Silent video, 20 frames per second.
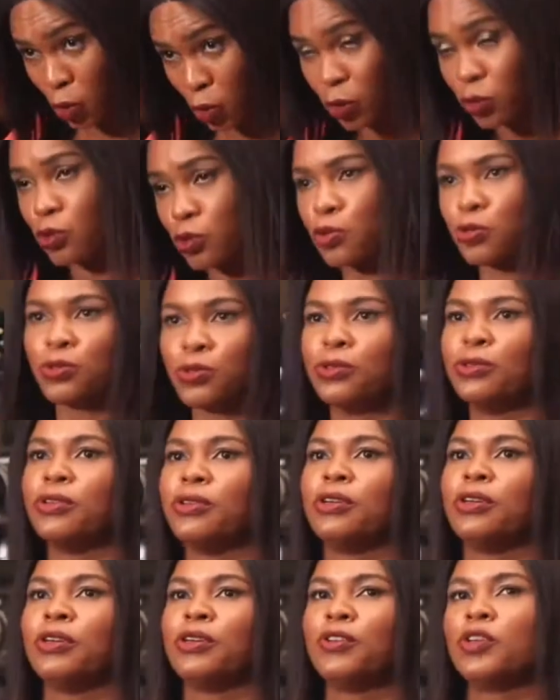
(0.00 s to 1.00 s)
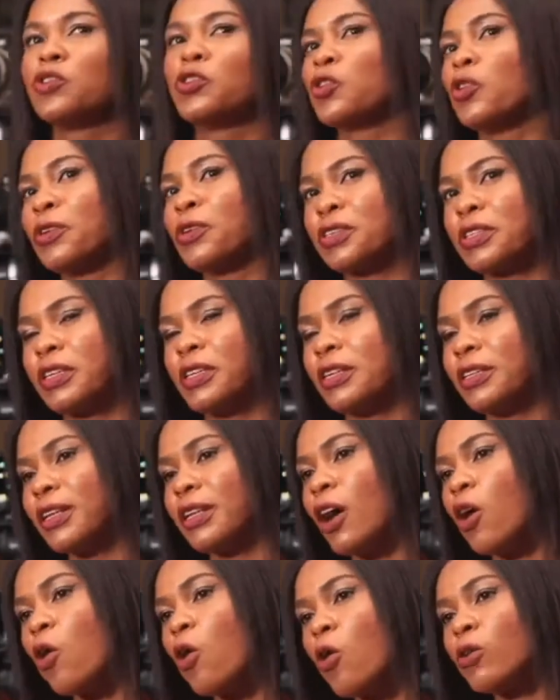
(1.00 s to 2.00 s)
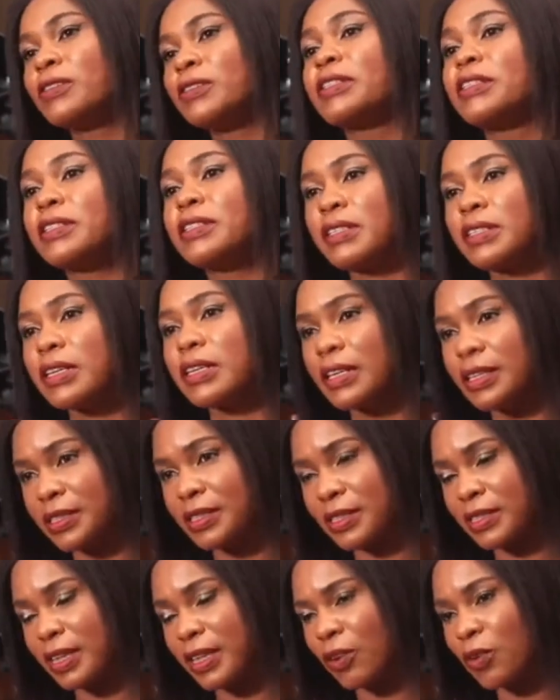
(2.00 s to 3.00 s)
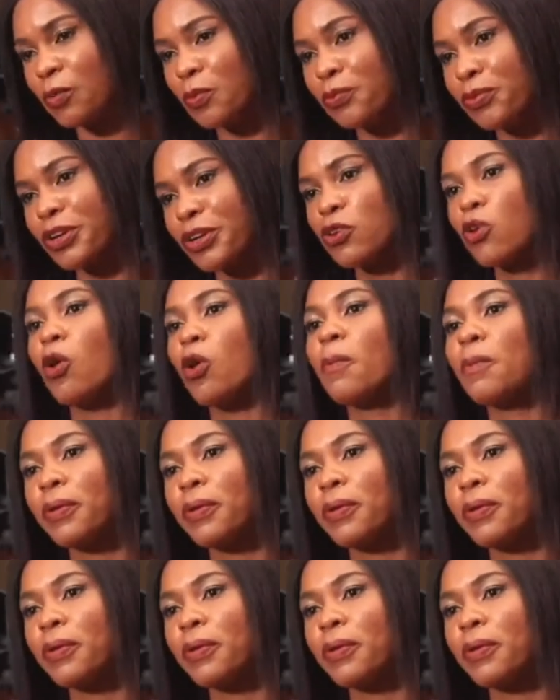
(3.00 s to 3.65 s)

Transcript: to, don't talk, say, now all these things they could bring up